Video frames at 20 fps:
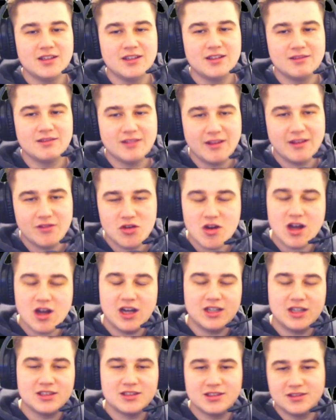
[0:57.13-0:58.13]
They've got
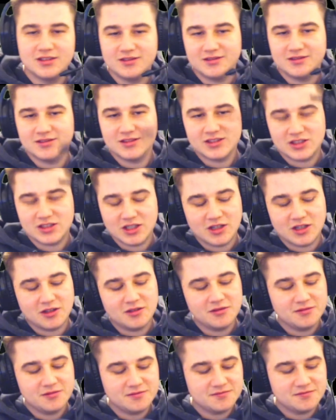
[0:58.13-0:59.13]
us. So
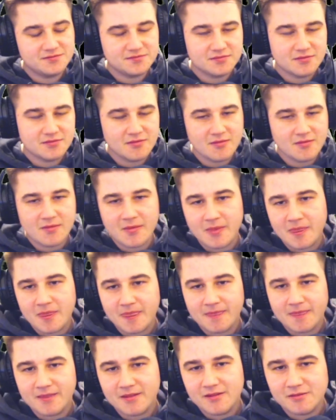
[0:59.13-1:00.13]

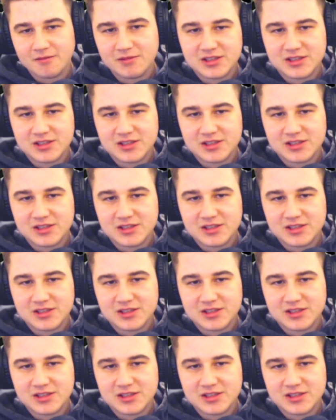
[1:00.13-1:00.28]
we're